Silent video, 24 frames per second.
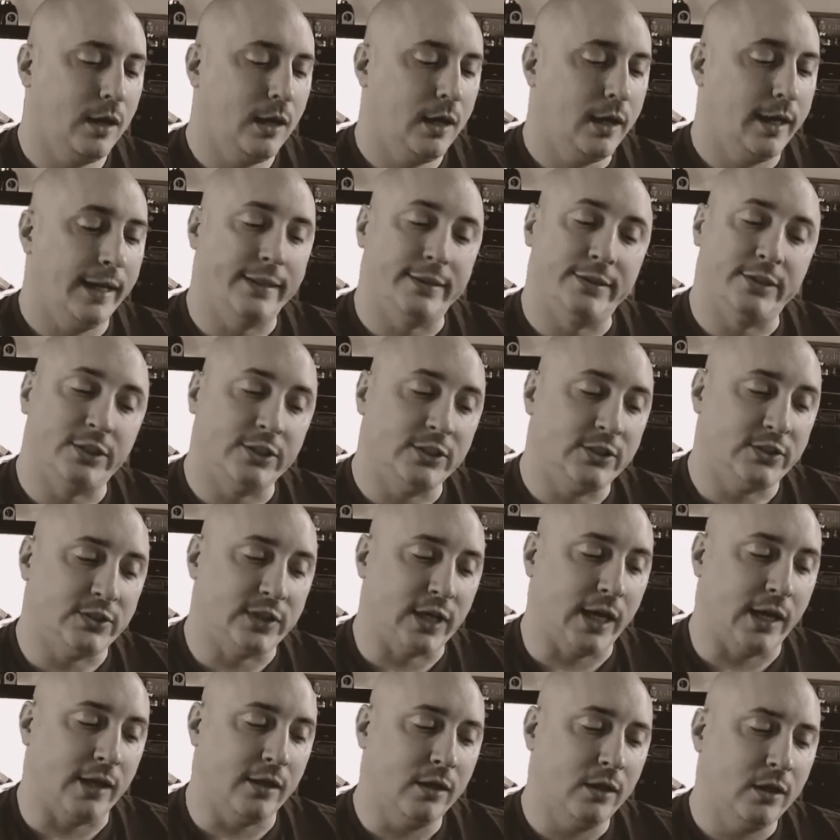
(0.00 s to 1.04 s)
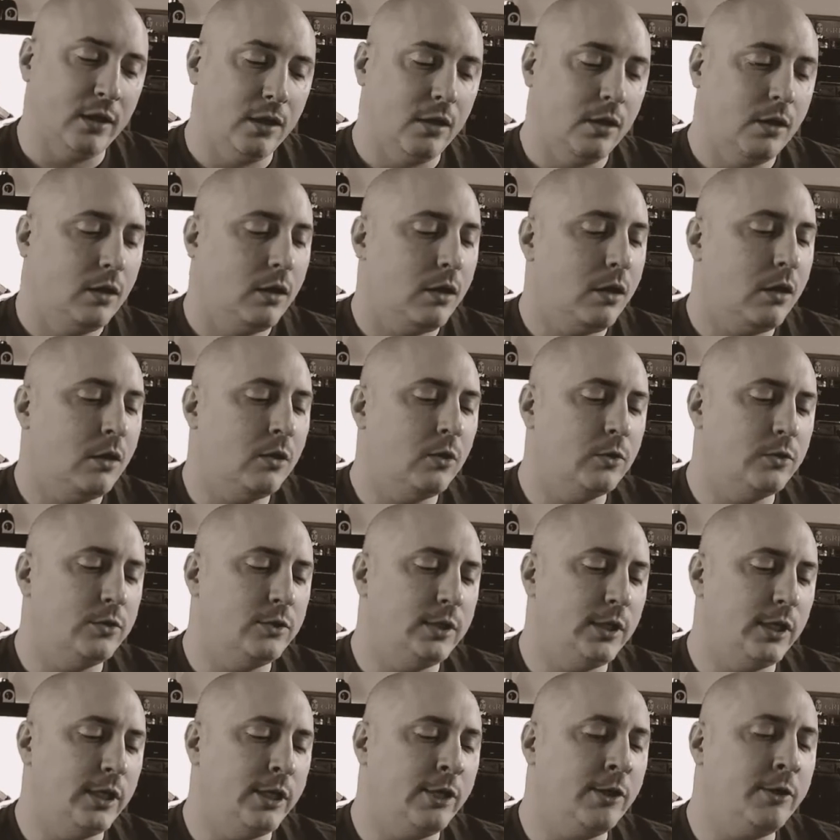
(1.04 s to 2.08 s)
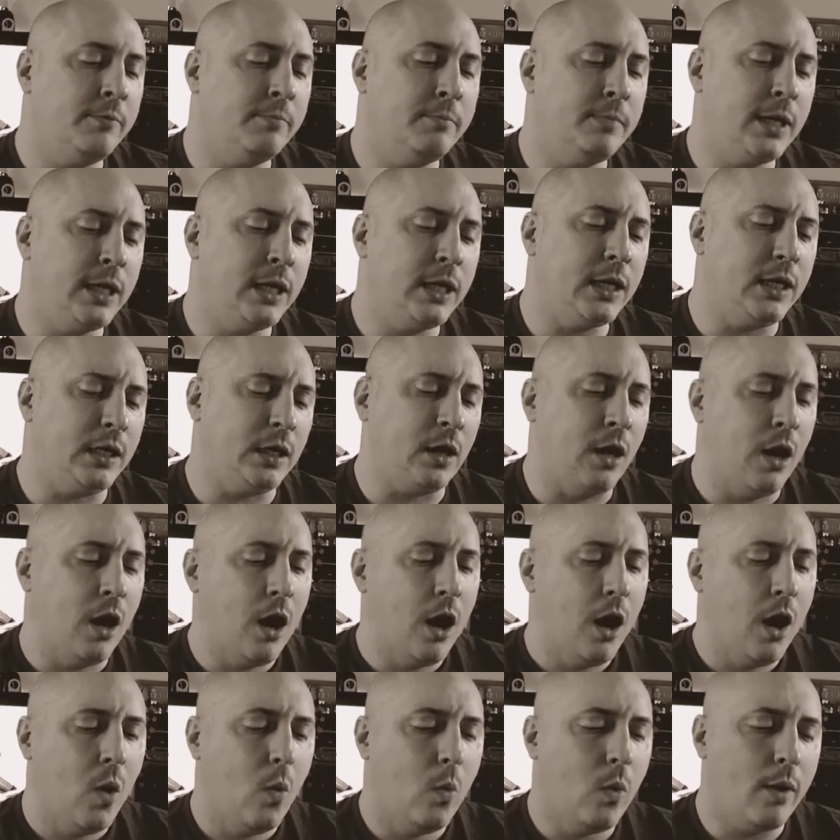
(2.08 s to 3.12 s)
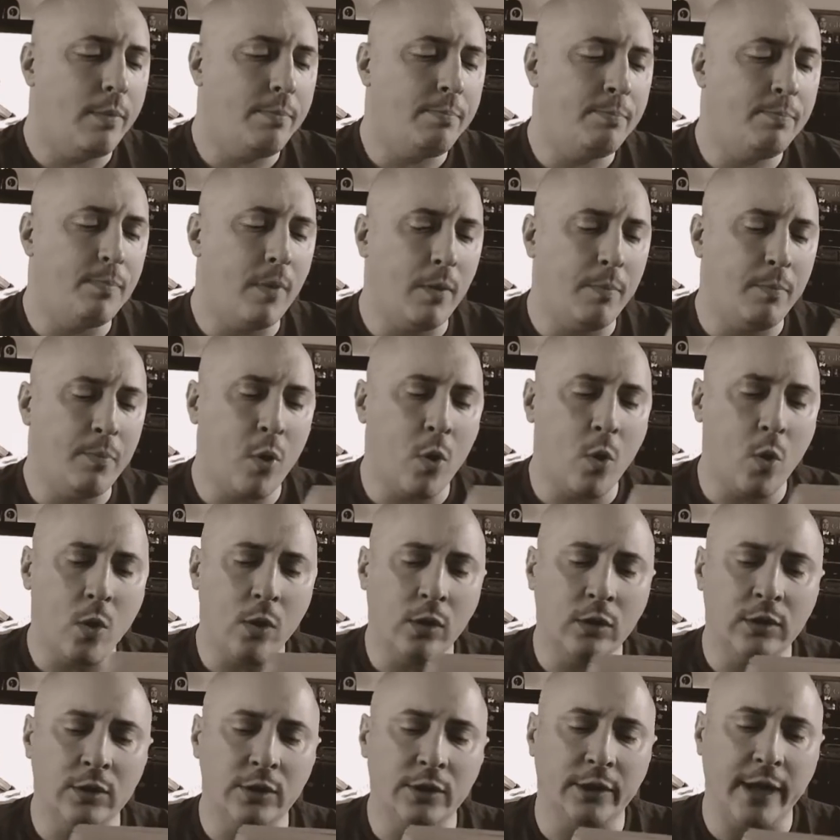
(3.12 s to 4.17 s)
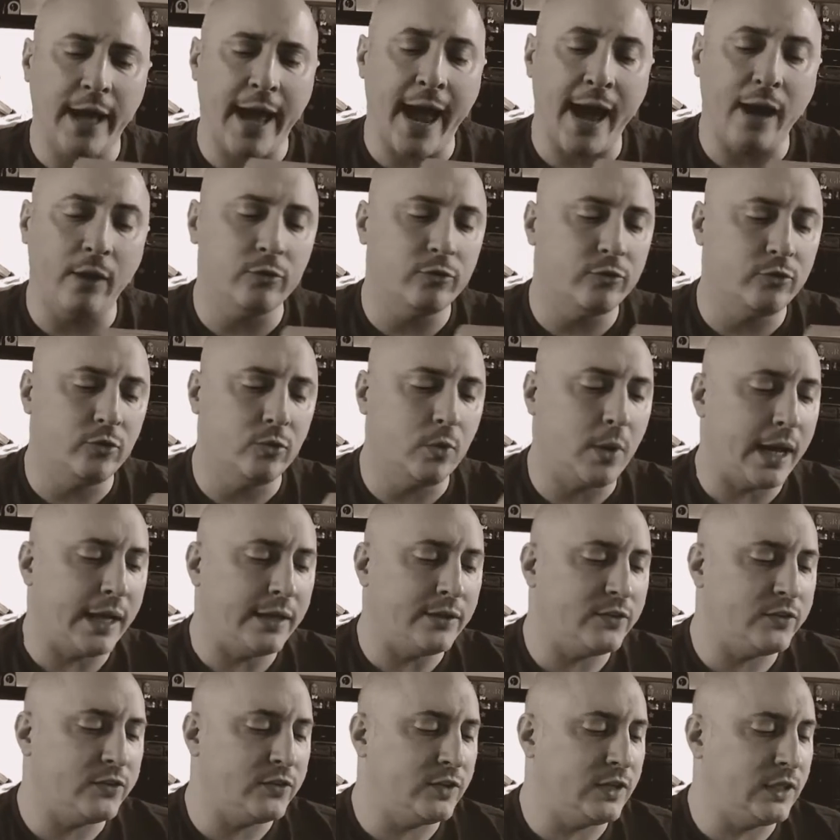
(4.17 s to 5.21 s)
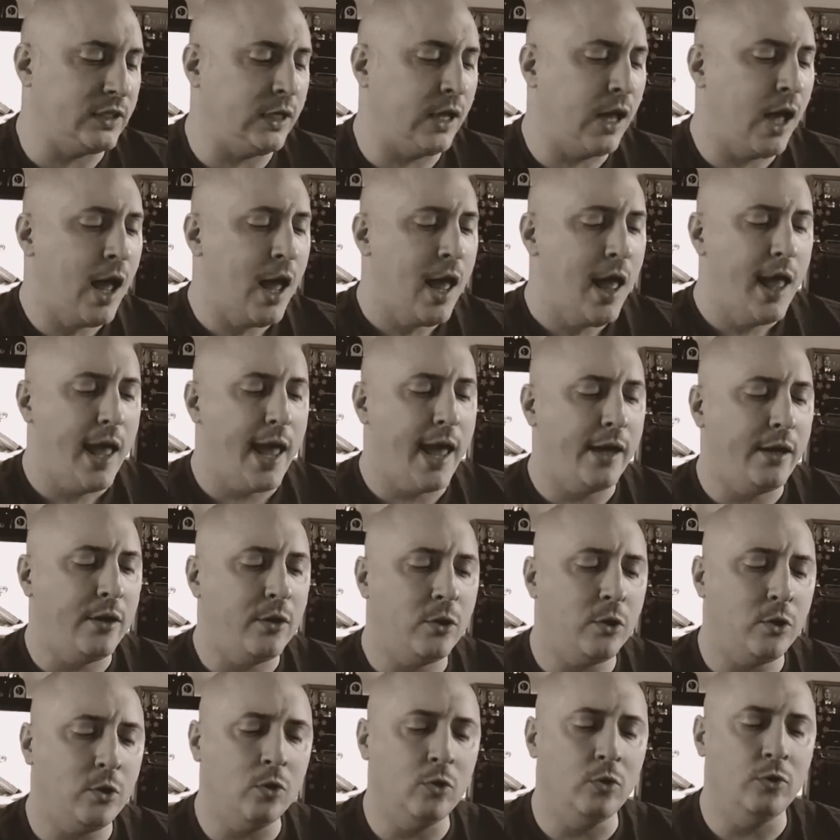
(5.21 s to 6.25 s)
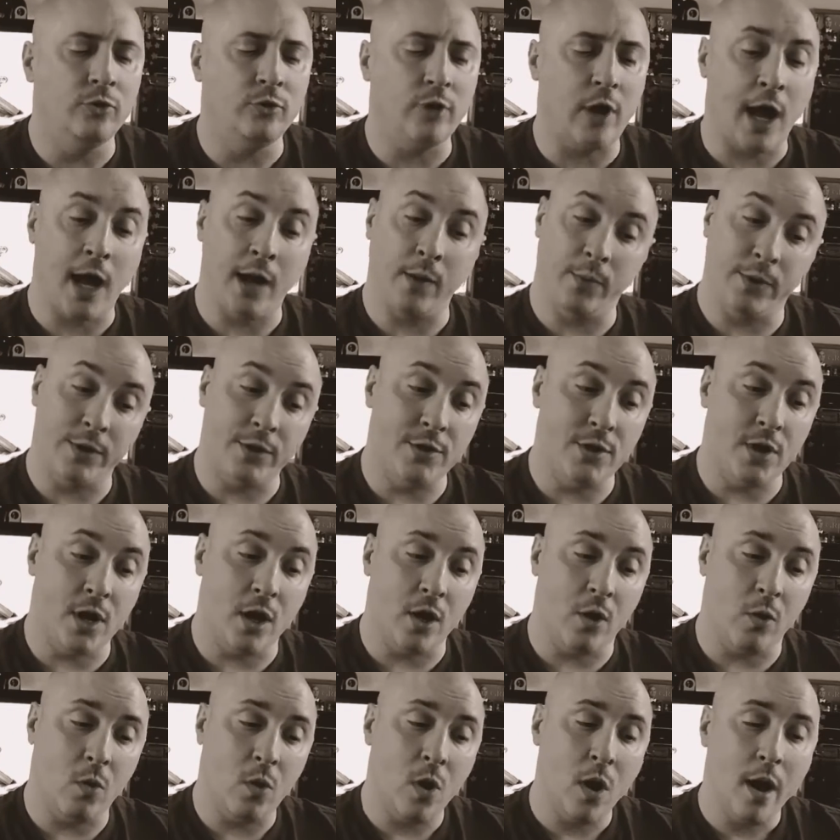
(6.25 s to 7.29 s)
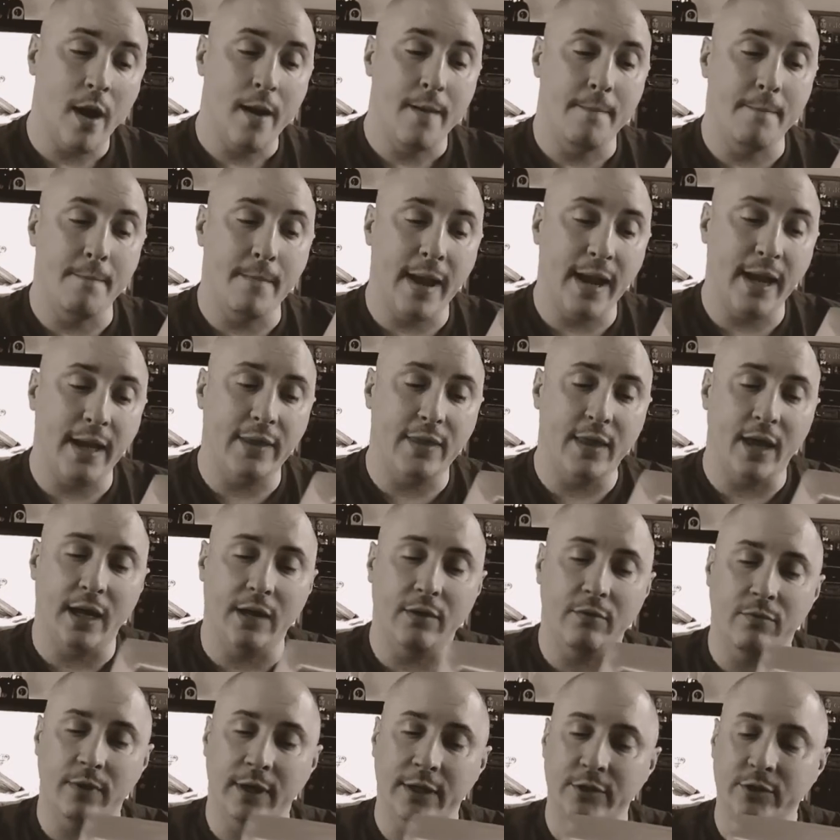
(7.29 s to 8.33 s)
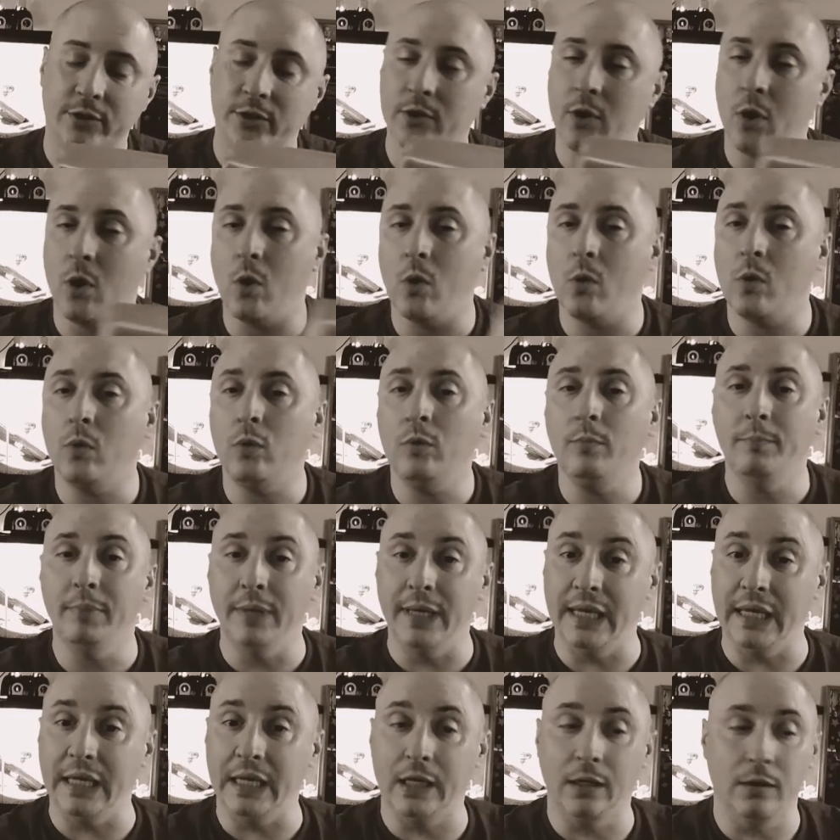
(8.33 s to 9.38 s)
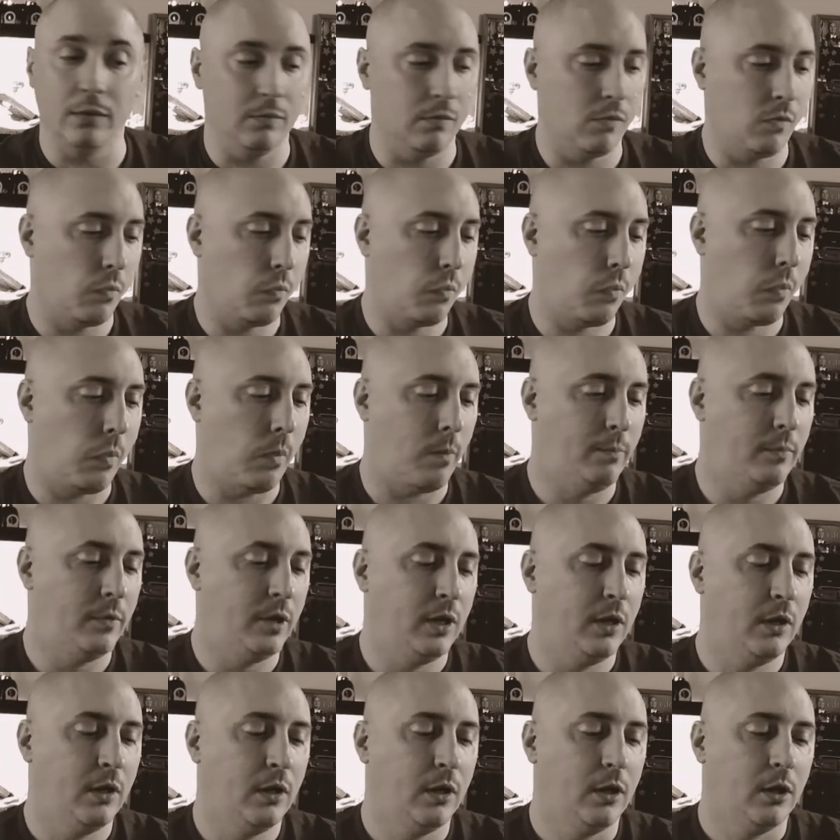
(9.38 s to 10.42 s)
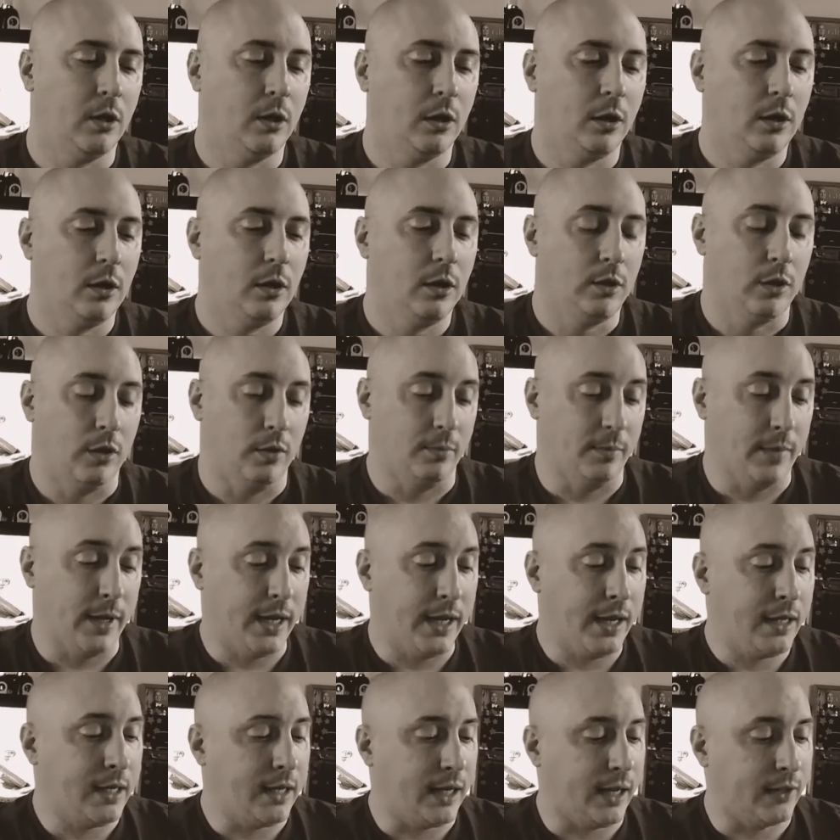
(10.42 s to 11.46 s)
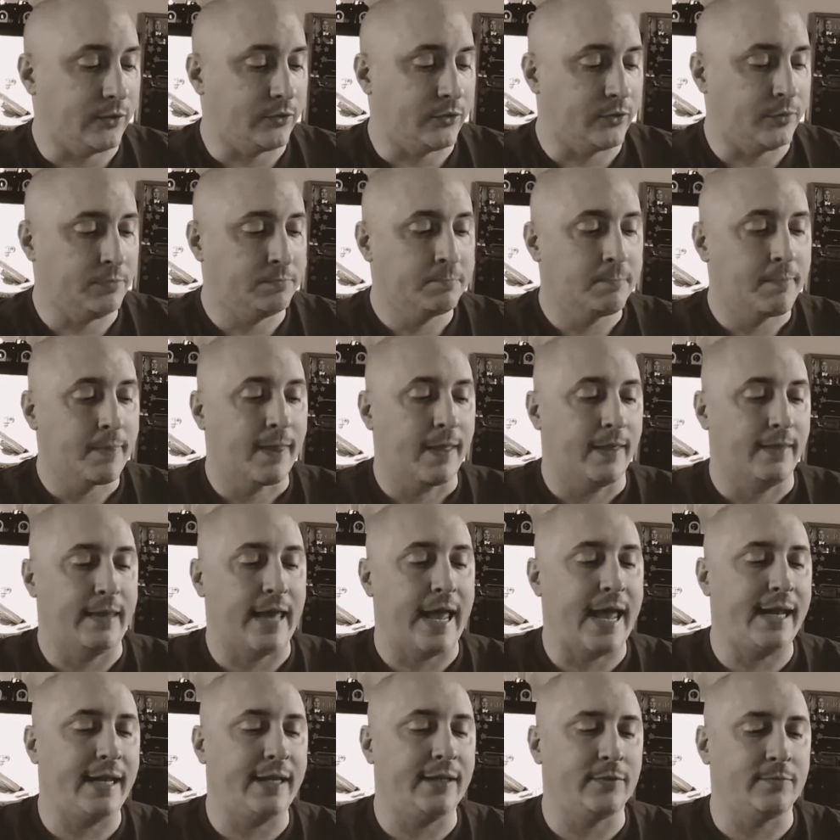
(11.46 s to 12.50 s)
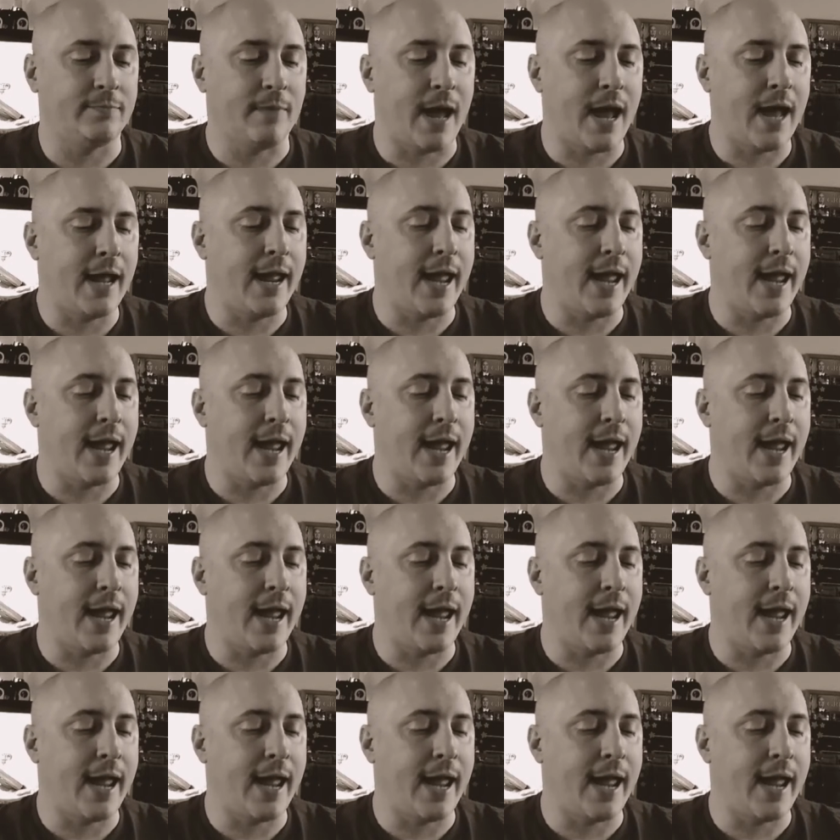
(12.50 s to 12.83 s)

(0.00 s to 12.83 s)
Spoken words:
And she said, "Oh, dear me, what a poor little house do I see, and whose, I would know, may thy wretched hole be?" The man answered, "That is my